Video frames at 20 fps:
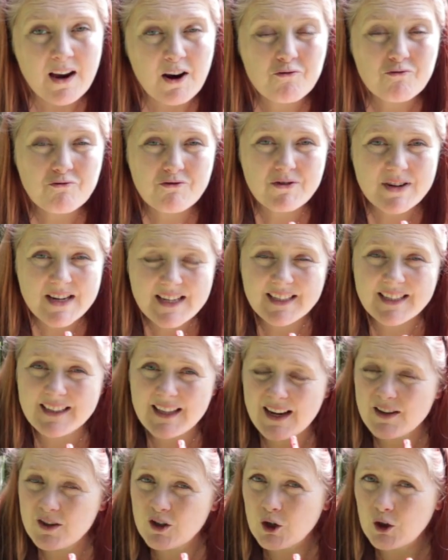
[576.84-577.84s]
I really
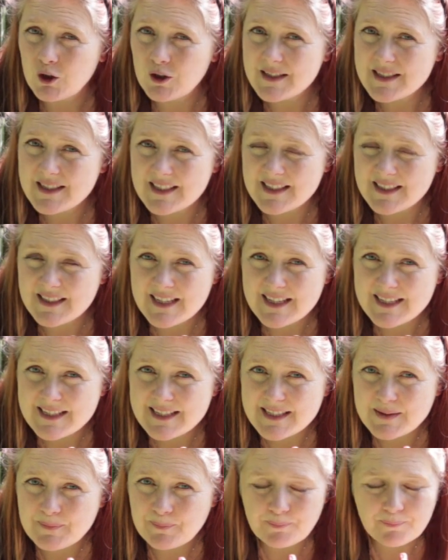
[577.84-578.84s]
like the colours in
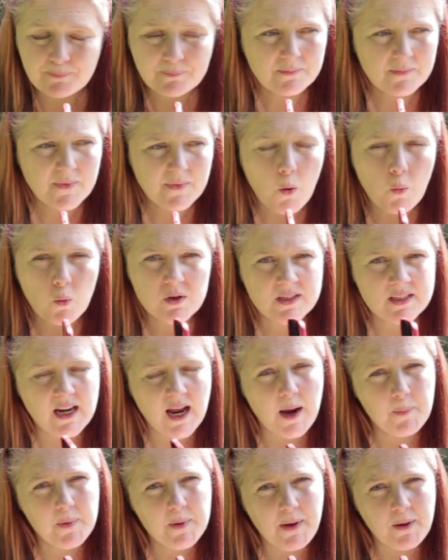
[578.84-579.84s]
this. I wasn't
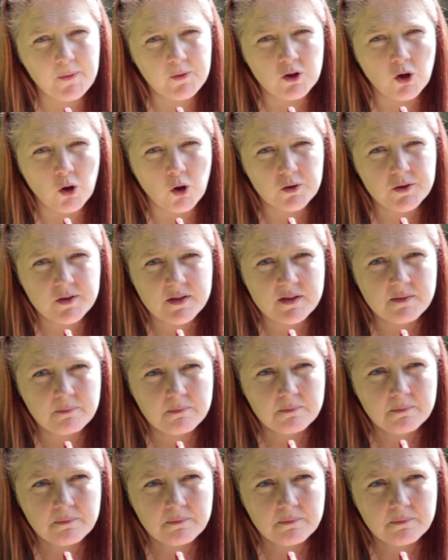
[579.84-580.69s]
happy about the knots.